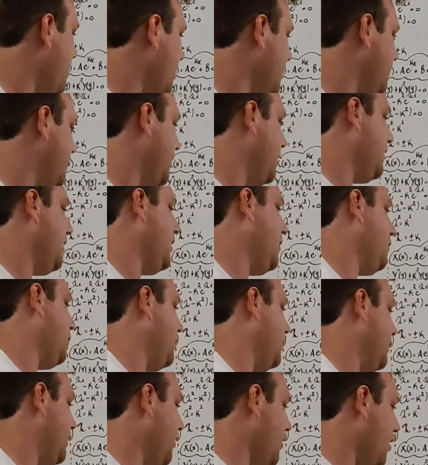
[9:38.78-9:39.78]
must be equal
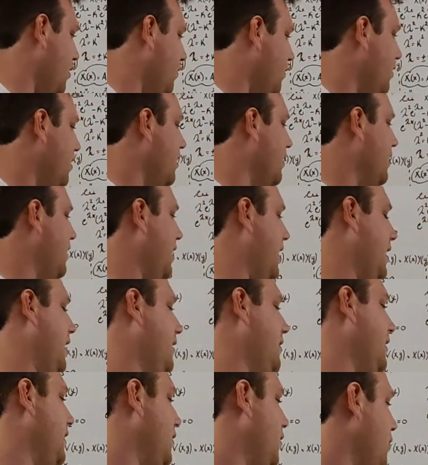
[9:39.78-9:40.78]
to 0,
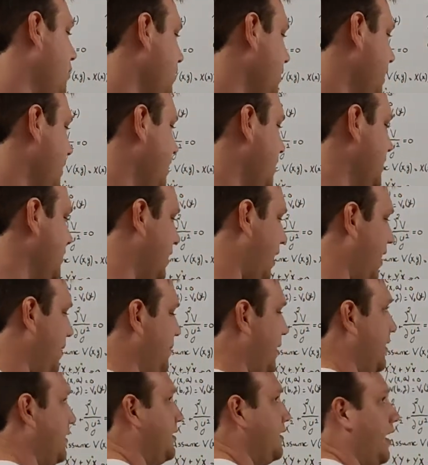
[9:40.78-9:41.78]
and the only time
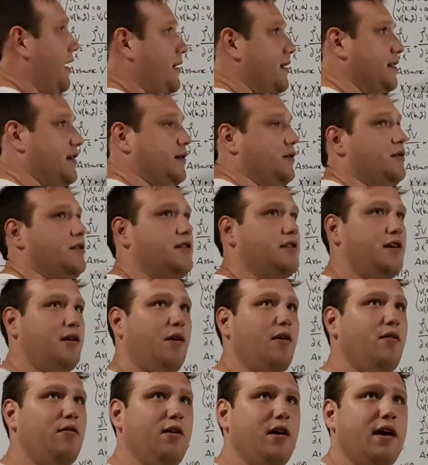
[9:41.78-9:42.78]
that sine is equal to
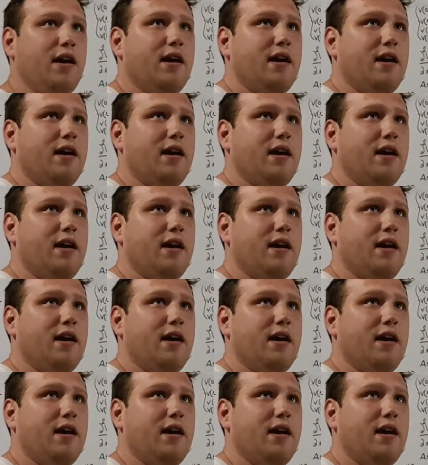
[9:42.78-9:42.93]
0